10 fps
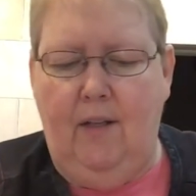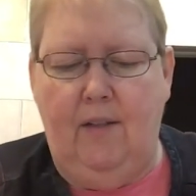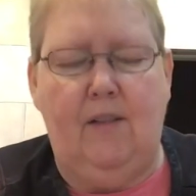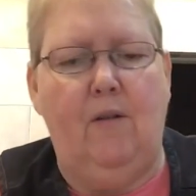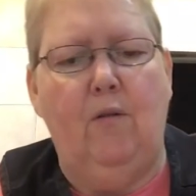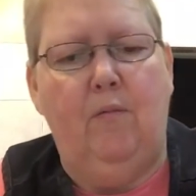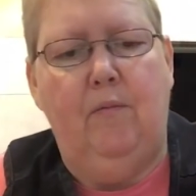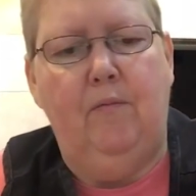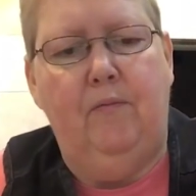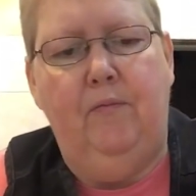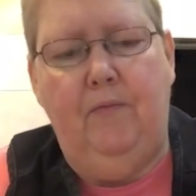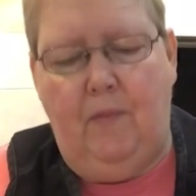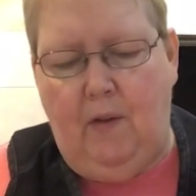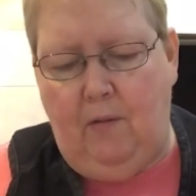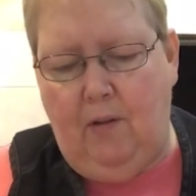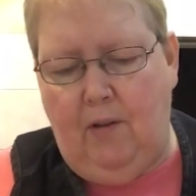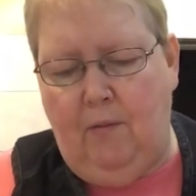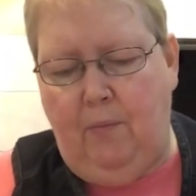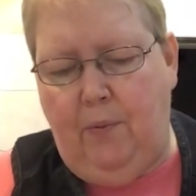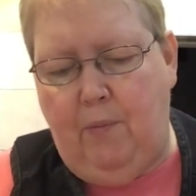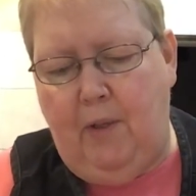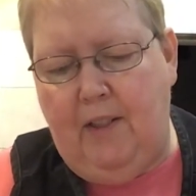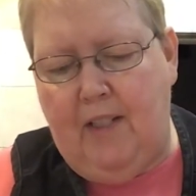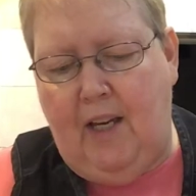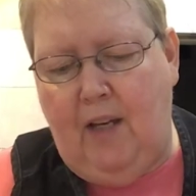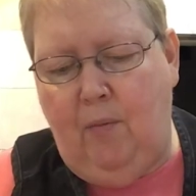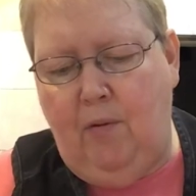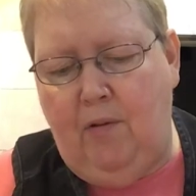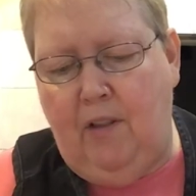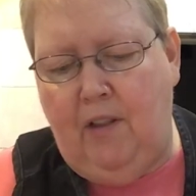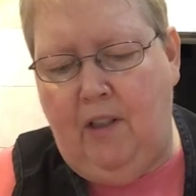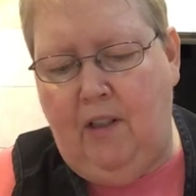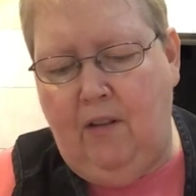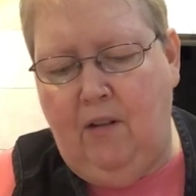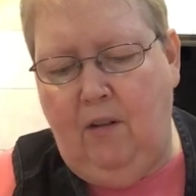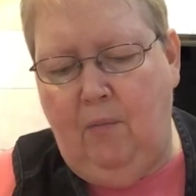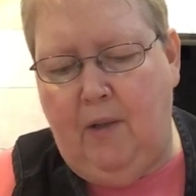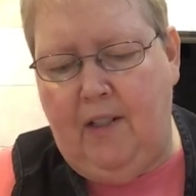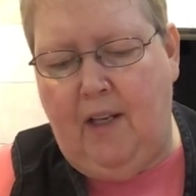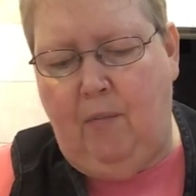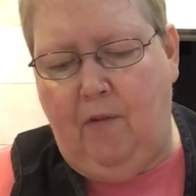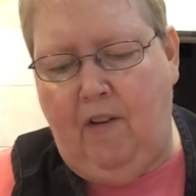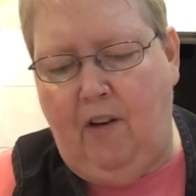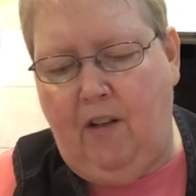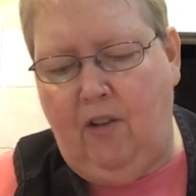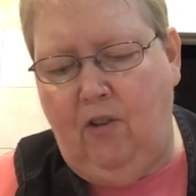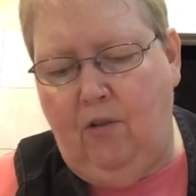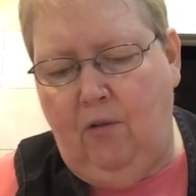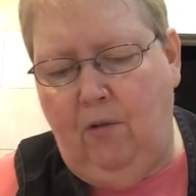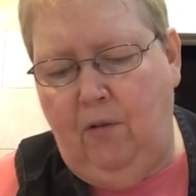So I'm going to put my dab on here, my dab of hot glue.